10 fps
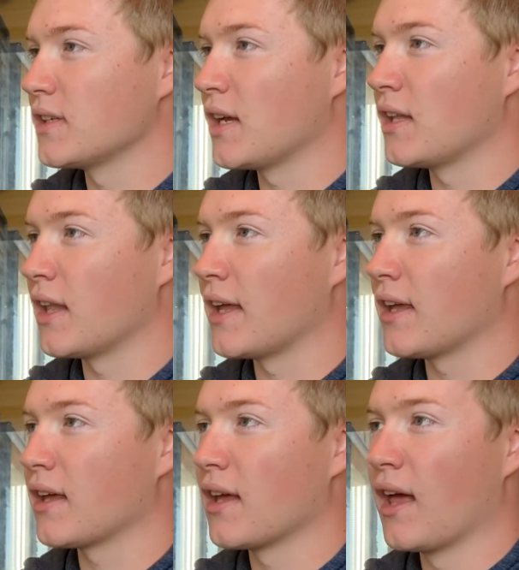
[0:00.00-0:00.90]
And
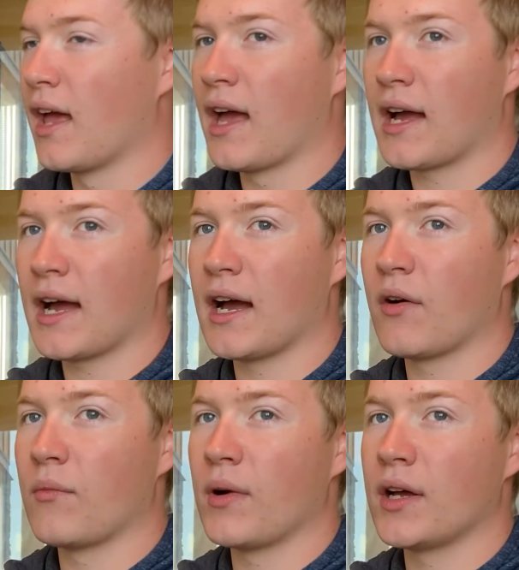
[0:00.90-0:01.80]
like
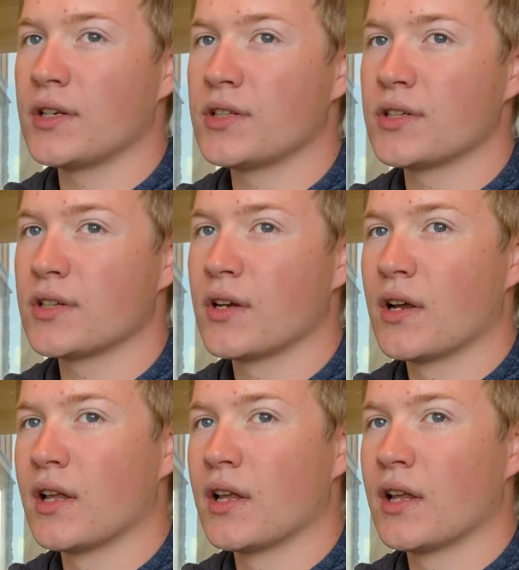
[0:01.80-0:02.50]
how much,